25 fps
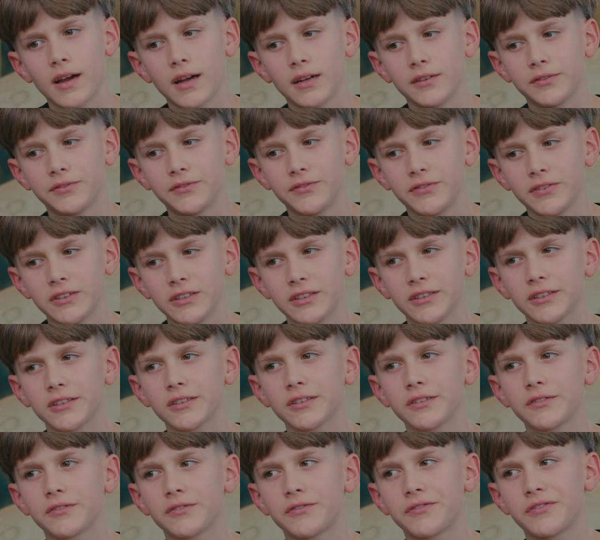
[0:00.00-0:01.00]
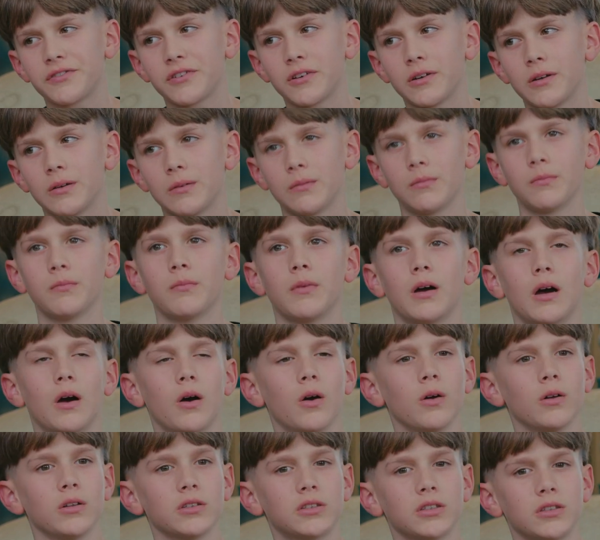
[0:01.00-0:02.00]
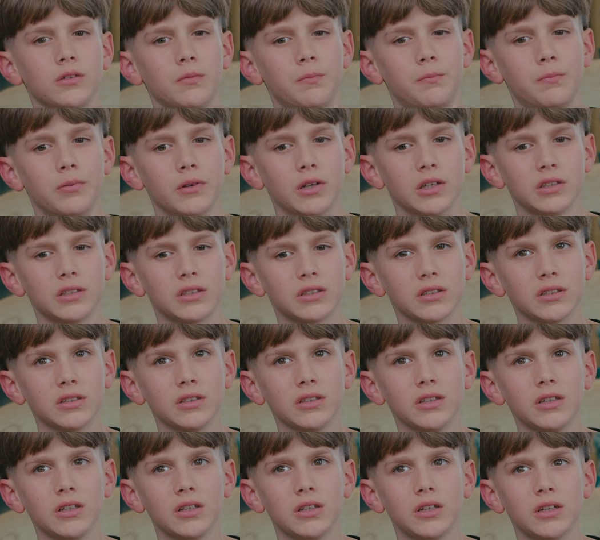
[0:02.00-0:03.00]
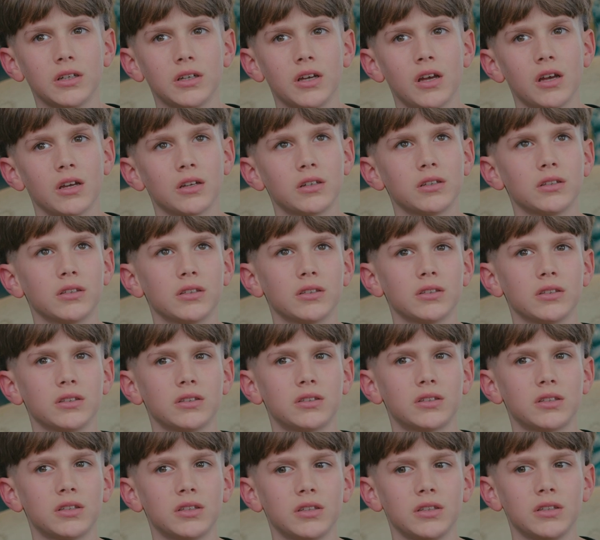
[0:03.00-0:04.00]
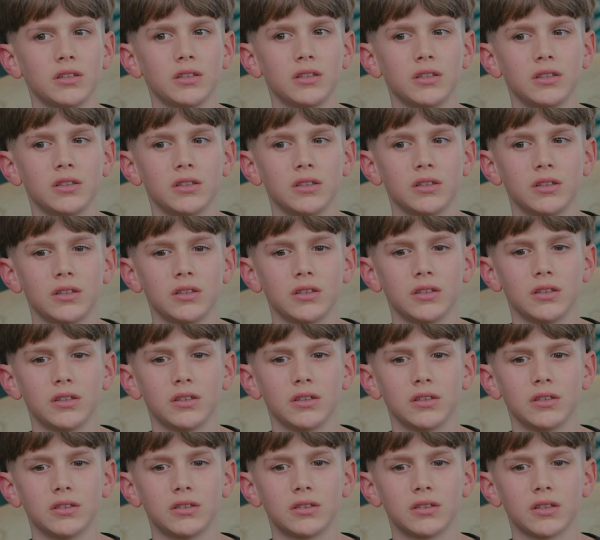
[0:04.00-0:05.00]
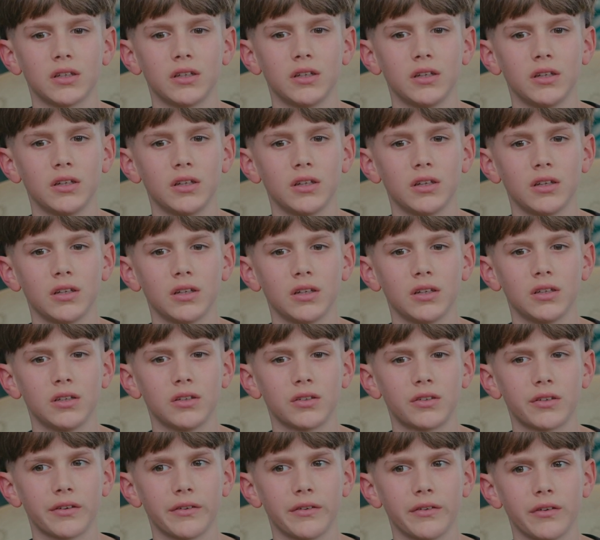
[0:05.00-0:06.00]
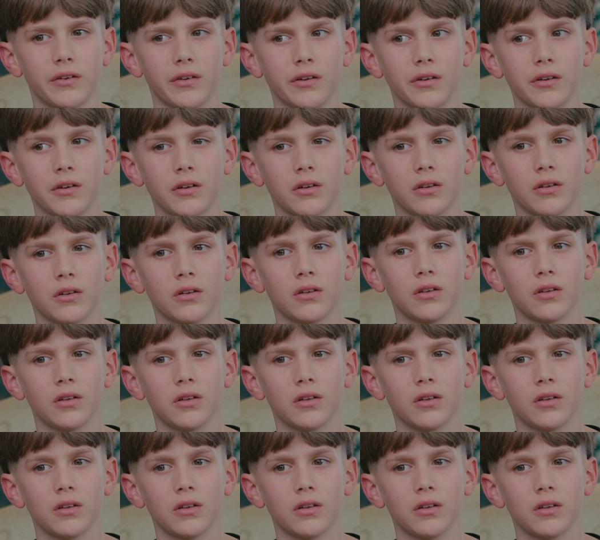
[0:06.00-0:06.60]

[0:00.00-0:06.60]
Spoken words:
I think from my older brother, because he is an engineer,